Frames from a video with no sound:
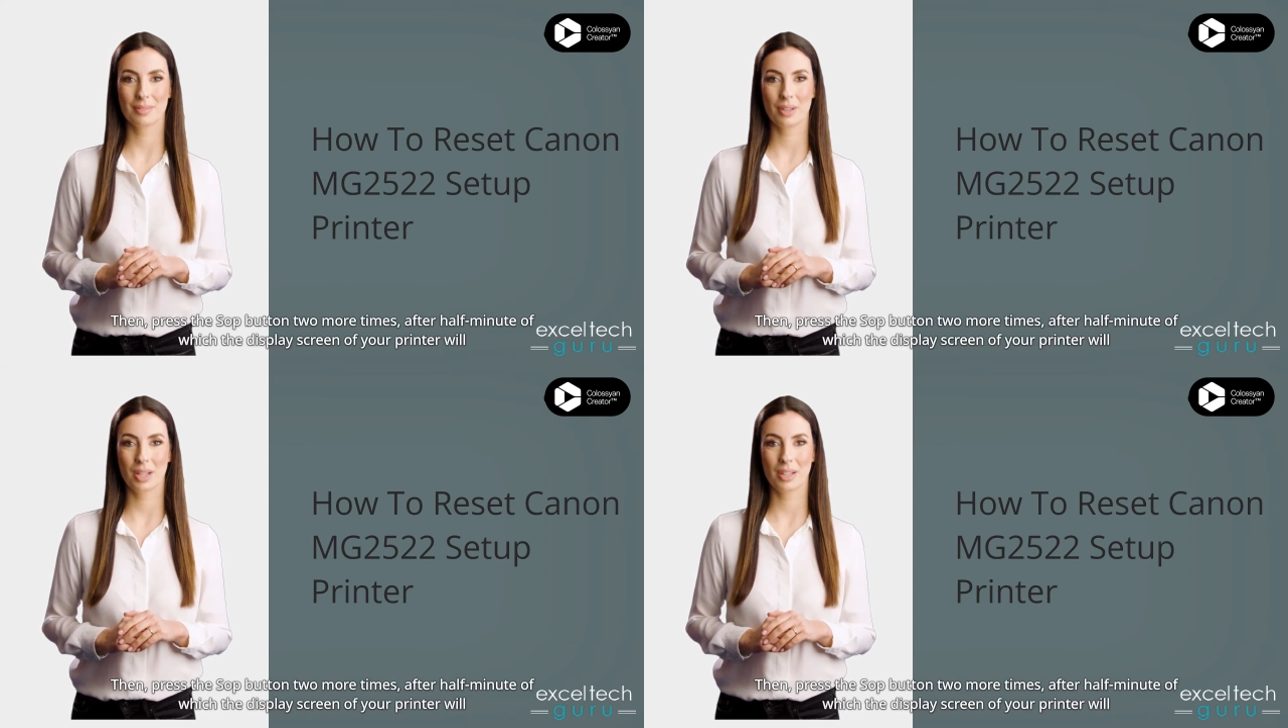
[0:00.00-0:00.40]

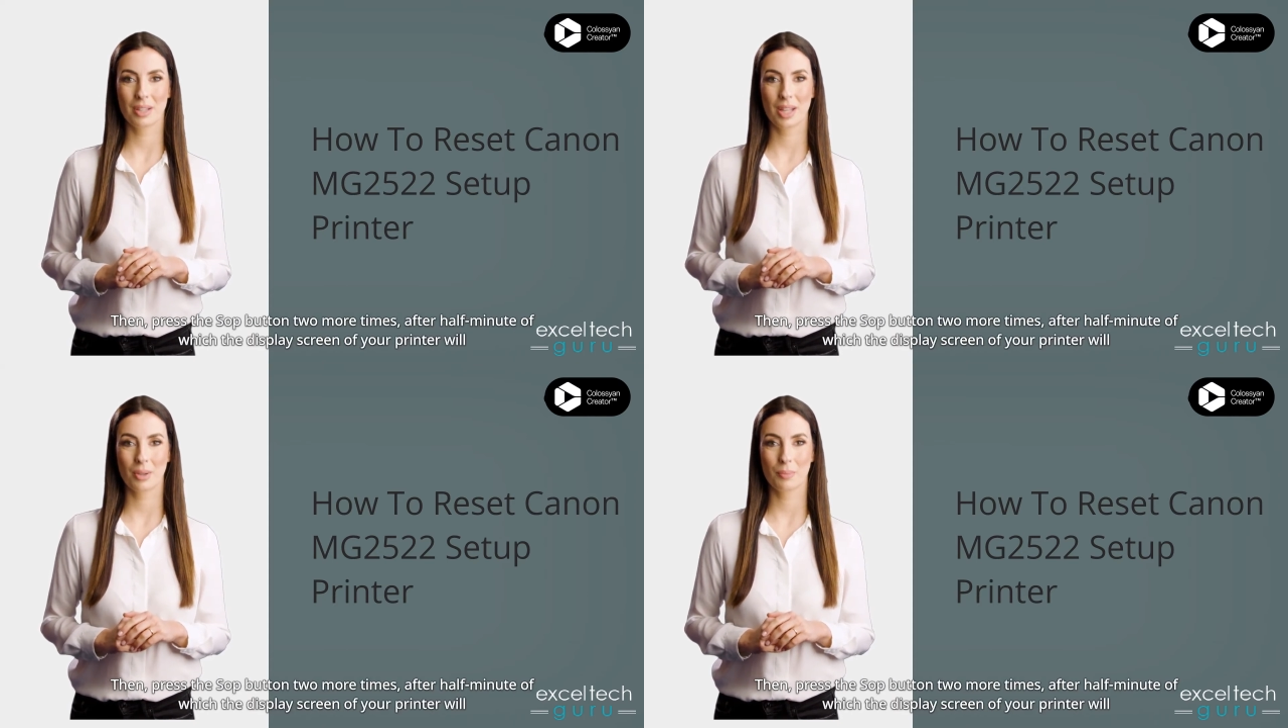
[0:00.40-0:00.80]

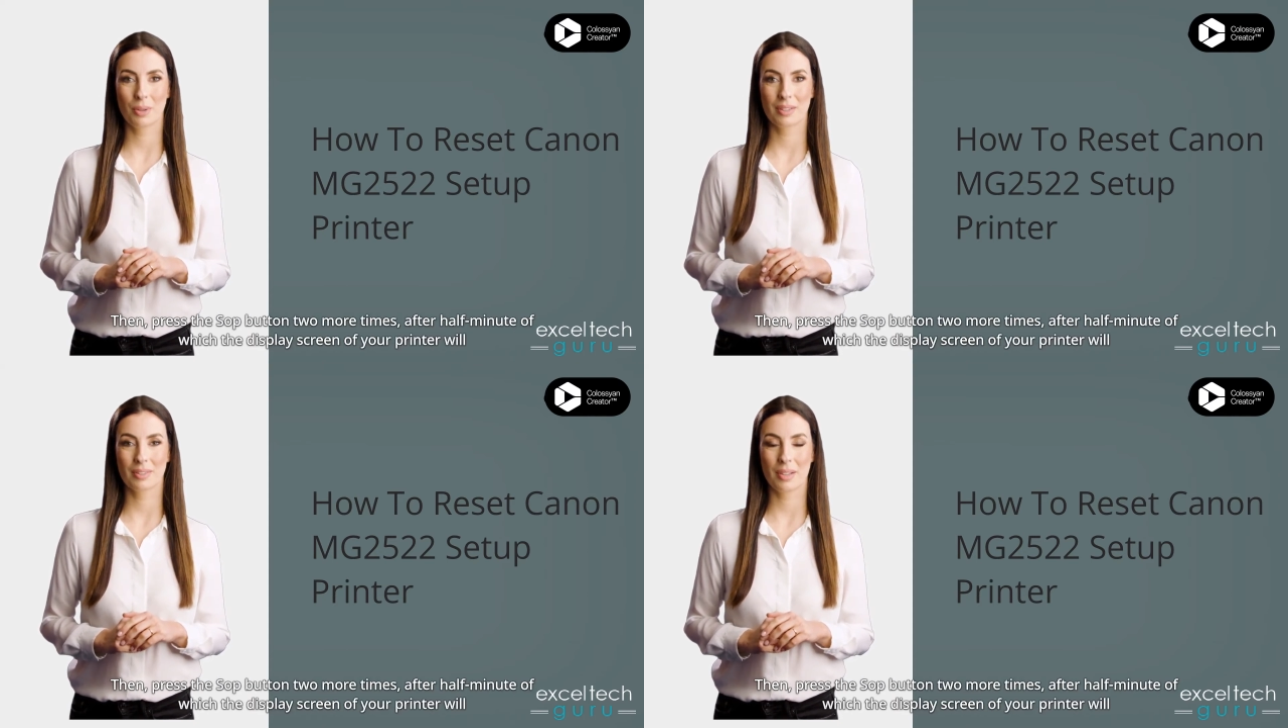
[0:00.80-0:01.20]
Then,
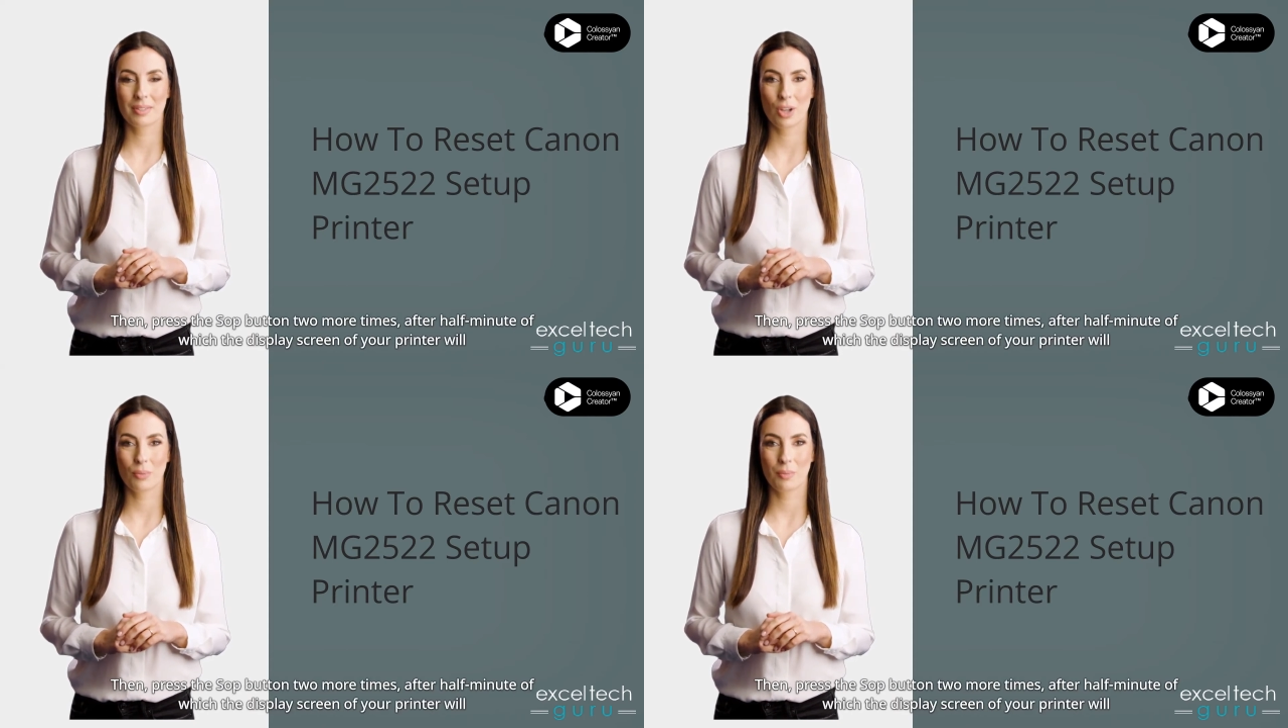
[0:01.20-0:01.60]
press the
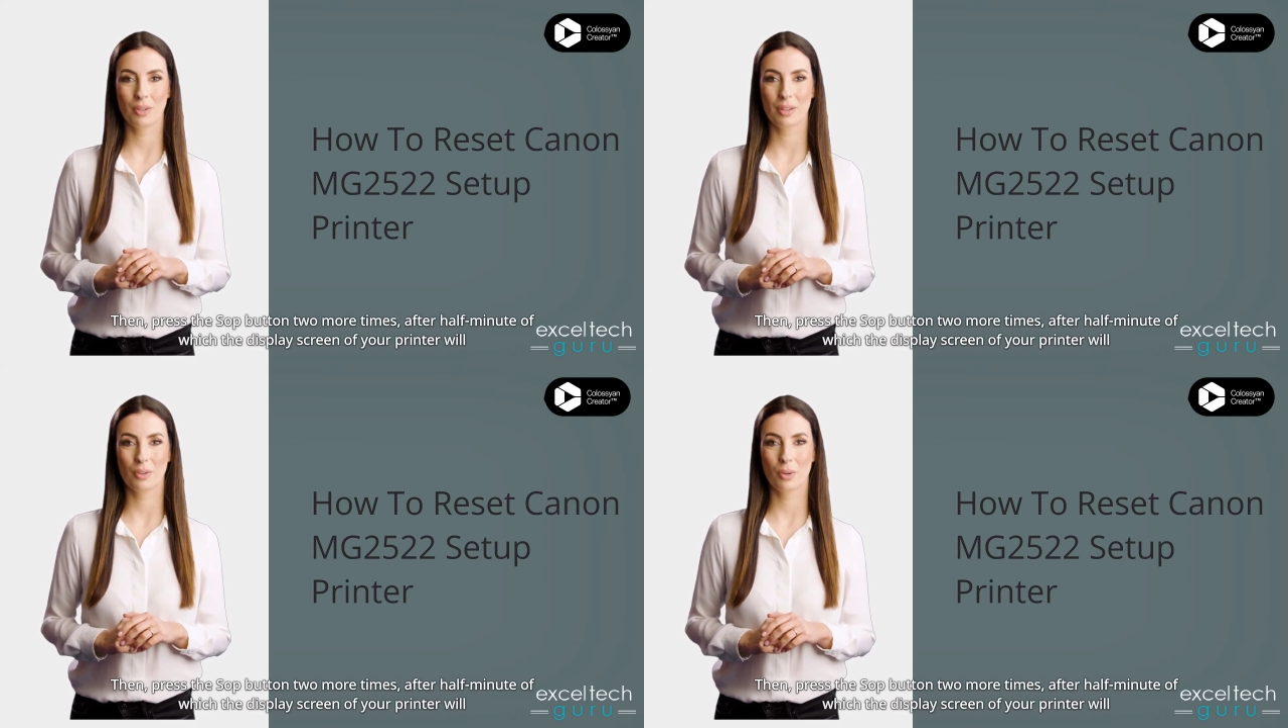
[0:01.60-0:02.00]
stop
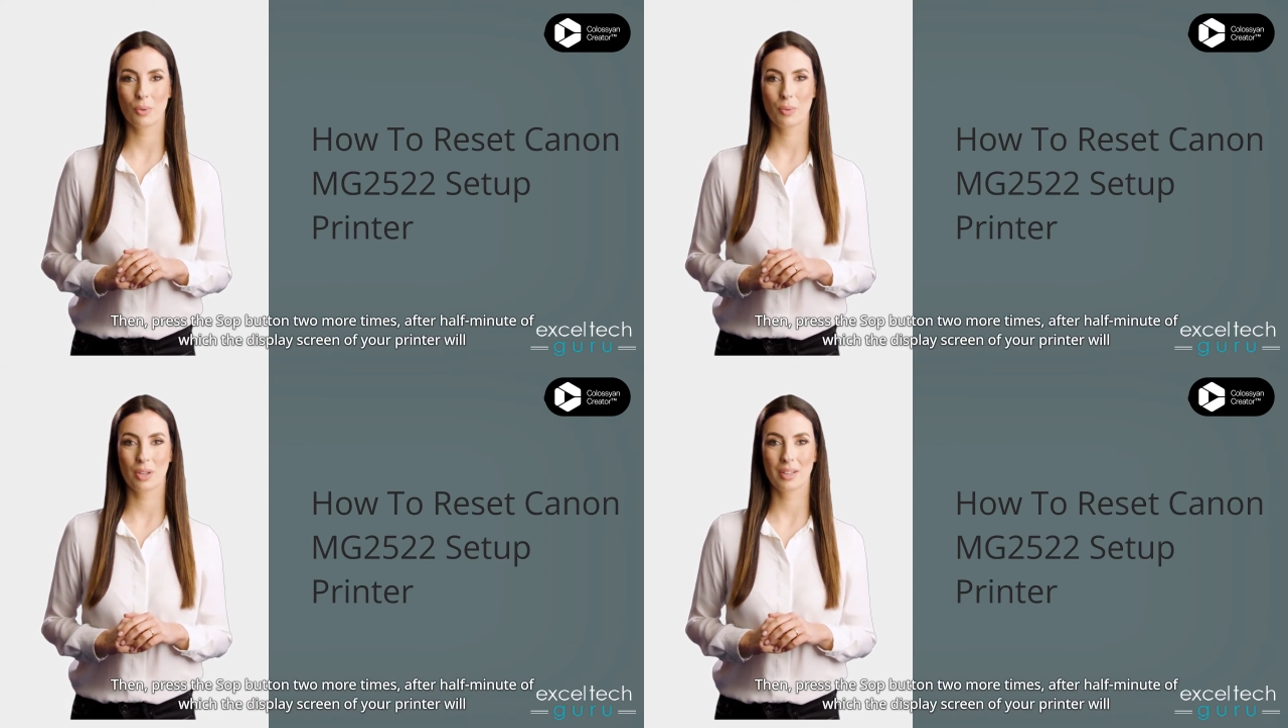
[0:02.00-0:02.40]
button
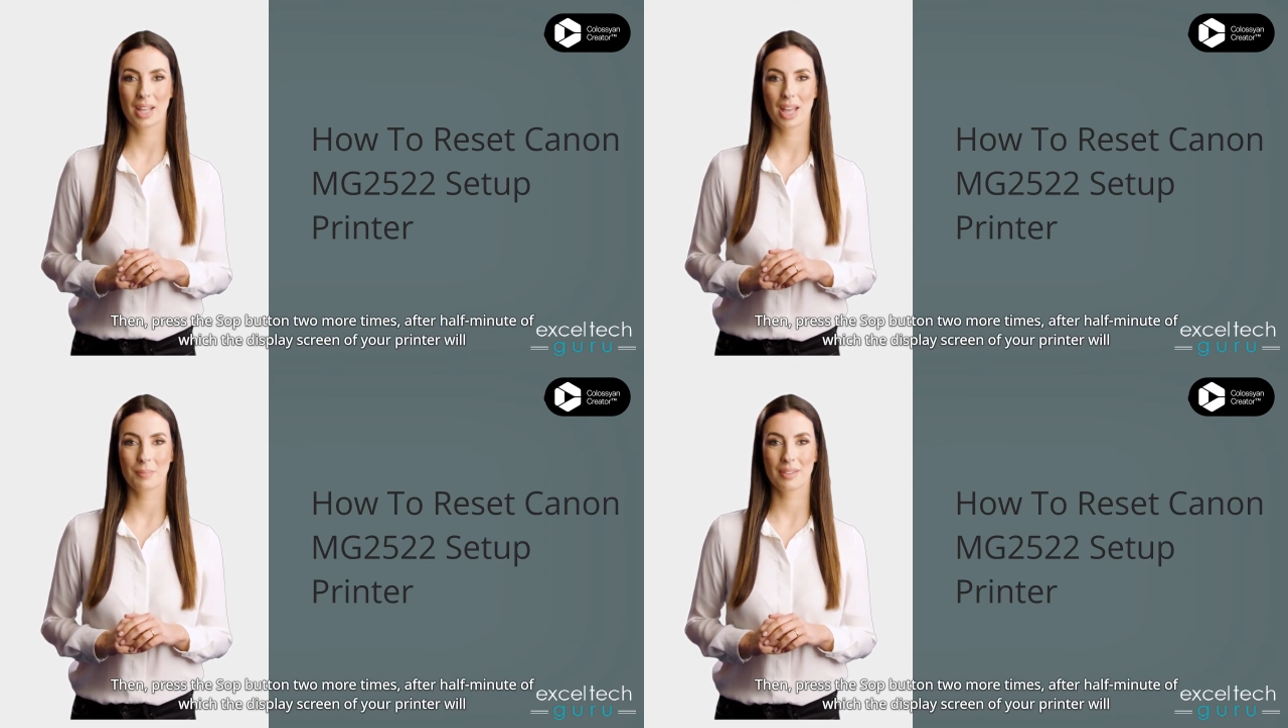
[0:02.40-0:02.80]
two more
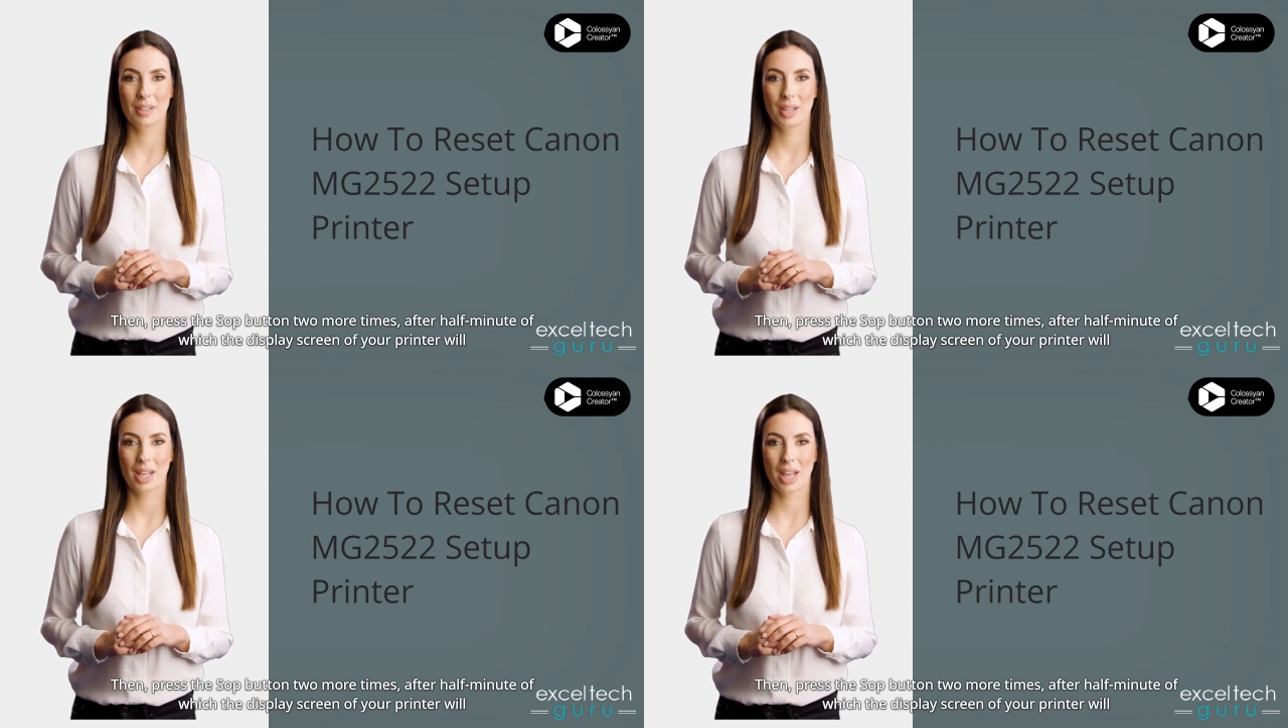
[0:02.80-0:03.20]
times,